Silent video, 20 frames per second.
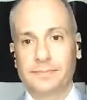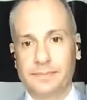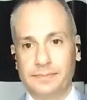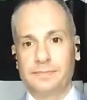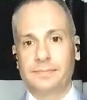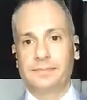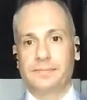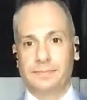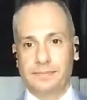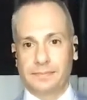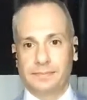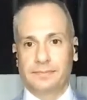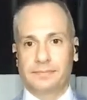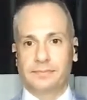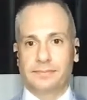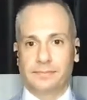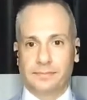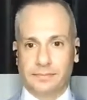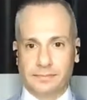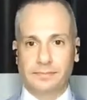
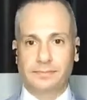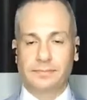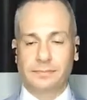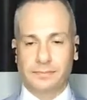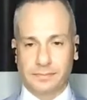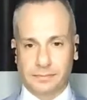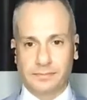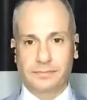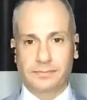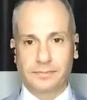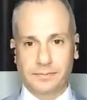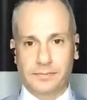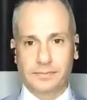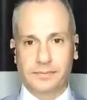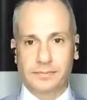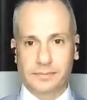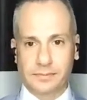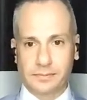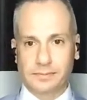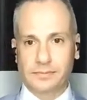
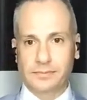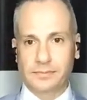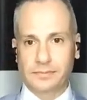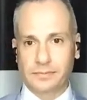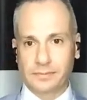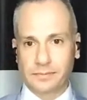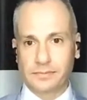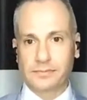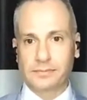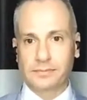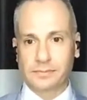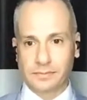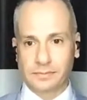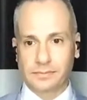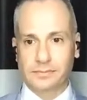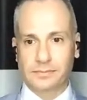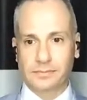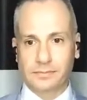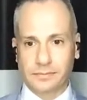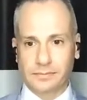
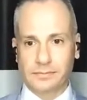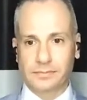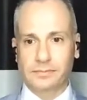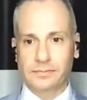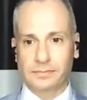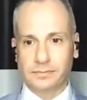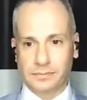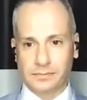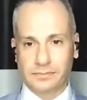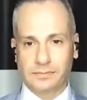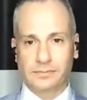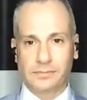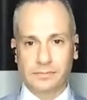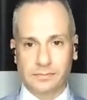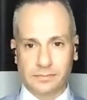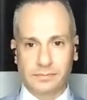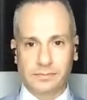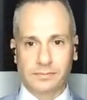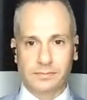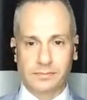
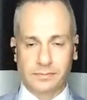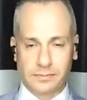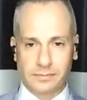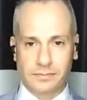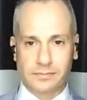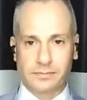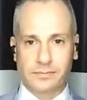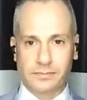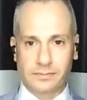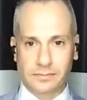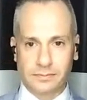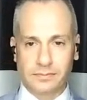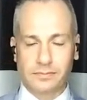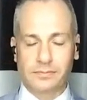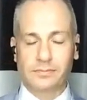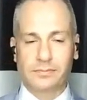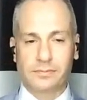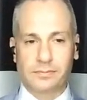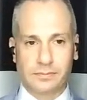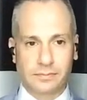
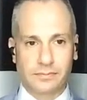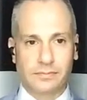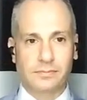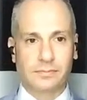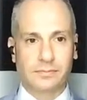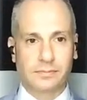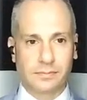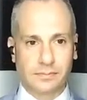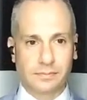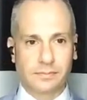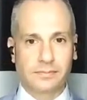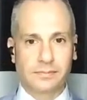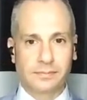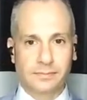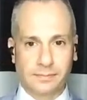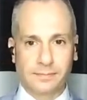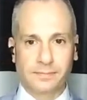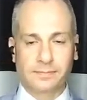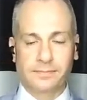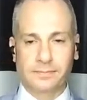
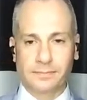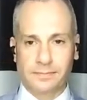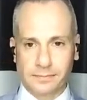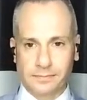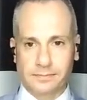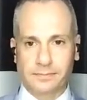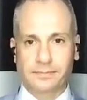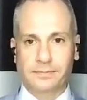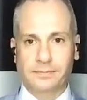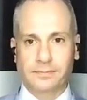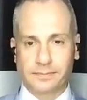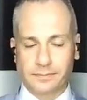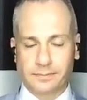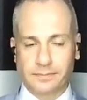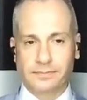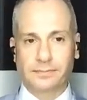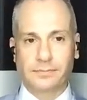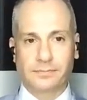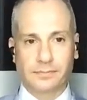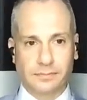
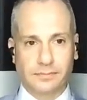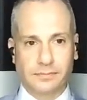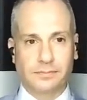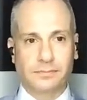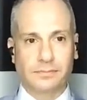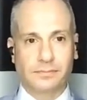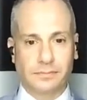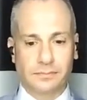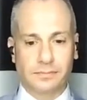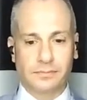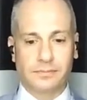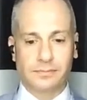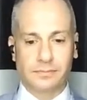(not speaking)